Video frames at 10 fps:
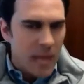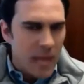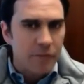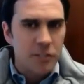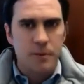
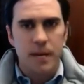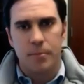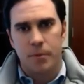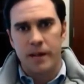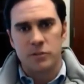I've just been
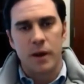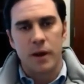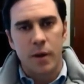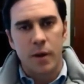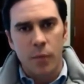impressed. So
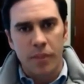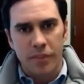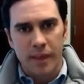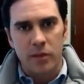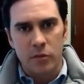I want to
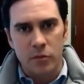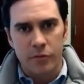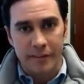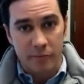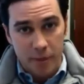thank you
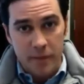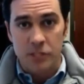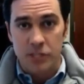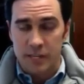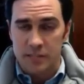for giving me the
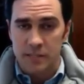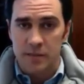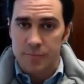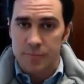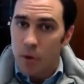chance
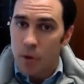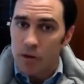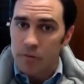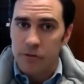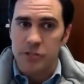to be a
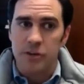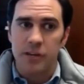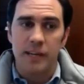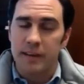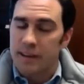part of your
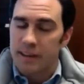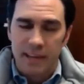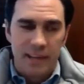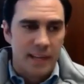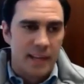journey. And
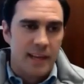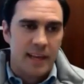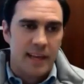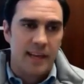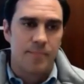
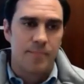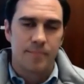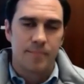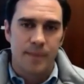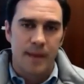
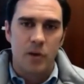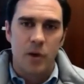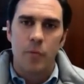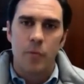I don't know.